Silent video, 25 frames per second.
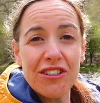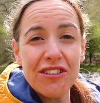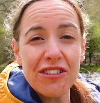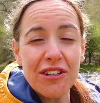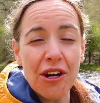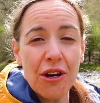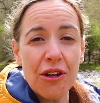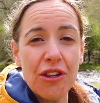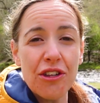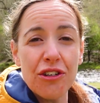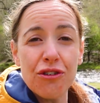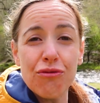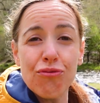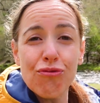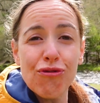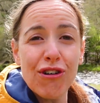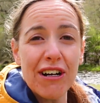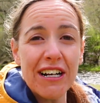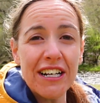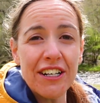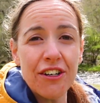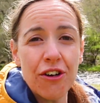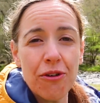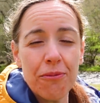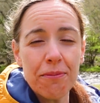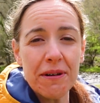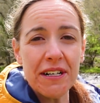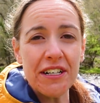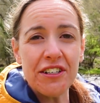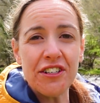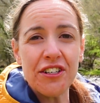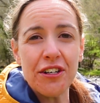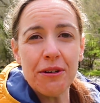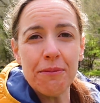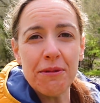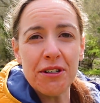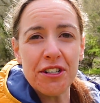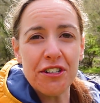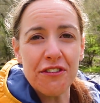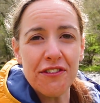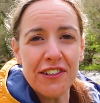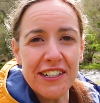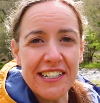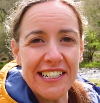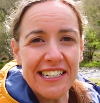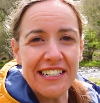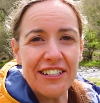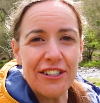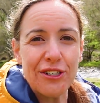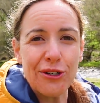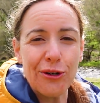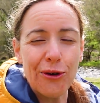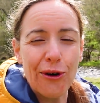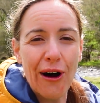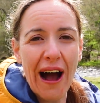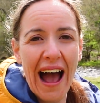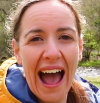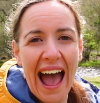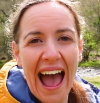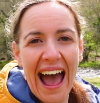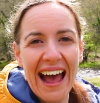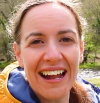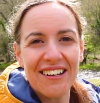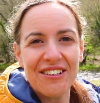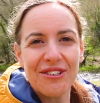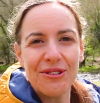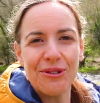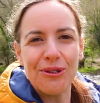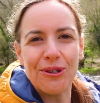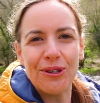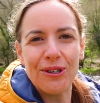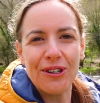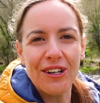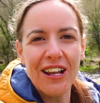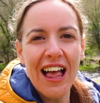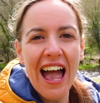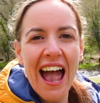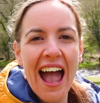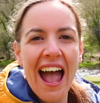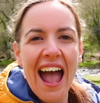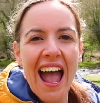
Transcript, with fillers: So there's really not been too much of a detour at all.